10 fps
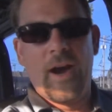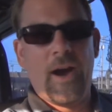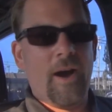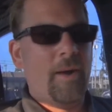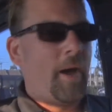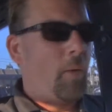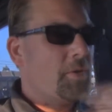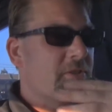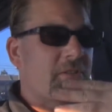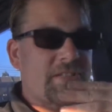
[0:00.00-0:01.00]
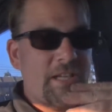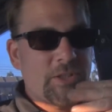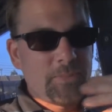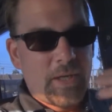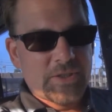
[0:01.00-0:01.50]
I wasn't gonna say
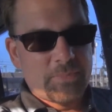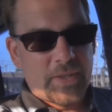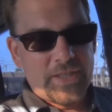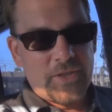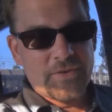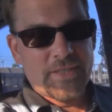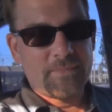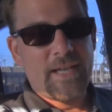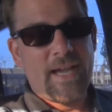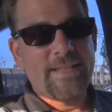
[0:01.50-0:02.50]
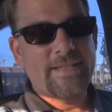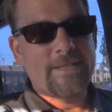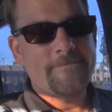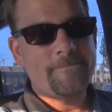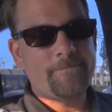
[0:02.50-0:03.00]
too much, but you know something
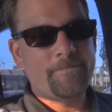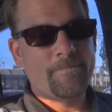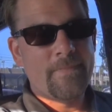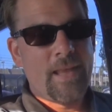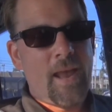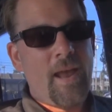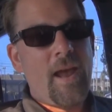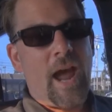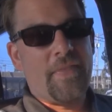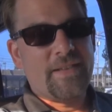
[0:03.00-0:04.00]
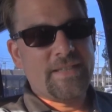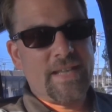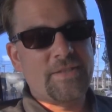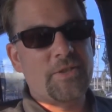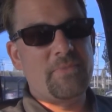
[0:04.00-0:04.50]
guys? I think
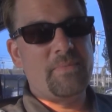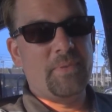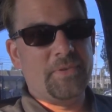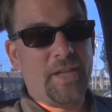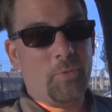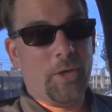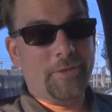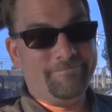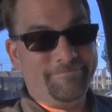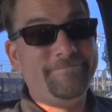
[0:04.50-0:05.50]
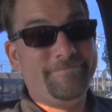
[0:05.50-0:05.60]
today's gonna be build day one.